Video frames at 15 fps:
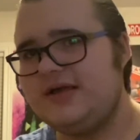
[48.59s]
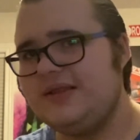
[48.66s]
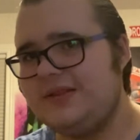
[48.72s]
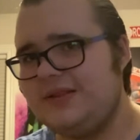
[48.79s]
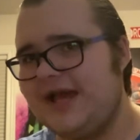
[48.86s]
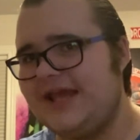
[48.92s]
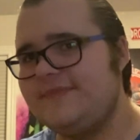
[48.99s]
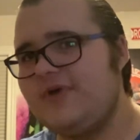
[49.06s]

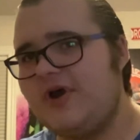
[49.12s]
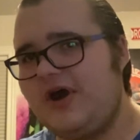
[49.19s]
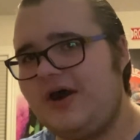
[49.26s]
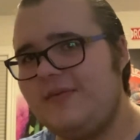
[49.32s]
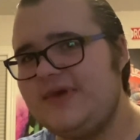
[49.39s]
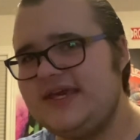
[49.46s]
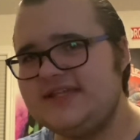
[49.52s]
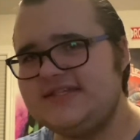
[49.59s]
light
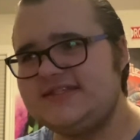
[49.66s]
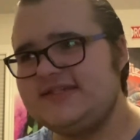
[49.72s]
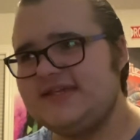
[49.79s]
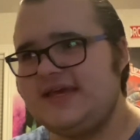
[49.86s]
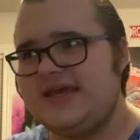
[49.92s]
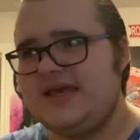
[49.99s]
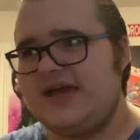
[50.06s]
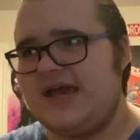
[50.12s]
pomades
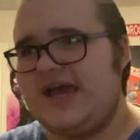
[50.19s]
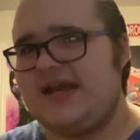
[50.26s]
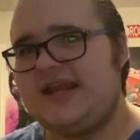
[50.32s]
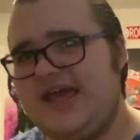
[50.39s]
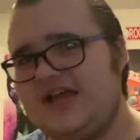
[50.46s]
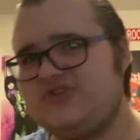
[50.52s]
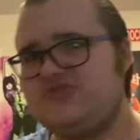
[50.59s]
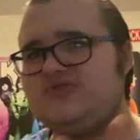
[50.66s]
and
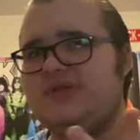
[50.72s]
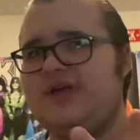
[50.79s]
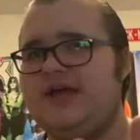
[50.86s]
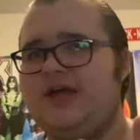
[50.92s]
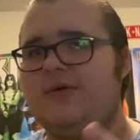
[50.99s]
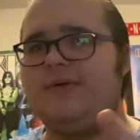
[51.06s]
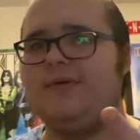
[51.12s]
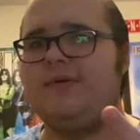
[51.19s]
extra light
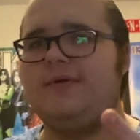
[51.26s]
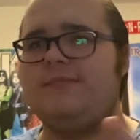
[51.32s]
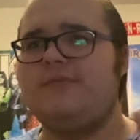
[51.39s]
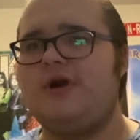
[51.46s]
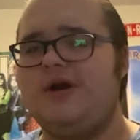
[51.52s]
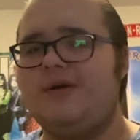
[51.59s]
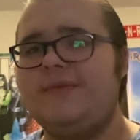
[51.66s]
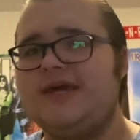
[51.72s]

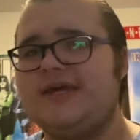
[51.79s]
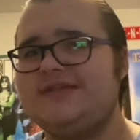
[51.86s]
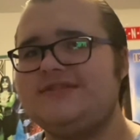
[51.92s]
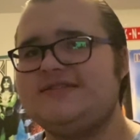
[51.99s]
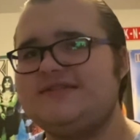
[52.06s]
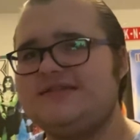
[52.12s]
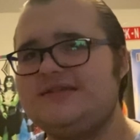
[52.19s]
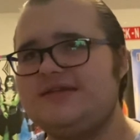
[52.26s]

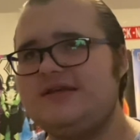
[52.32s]
pomades.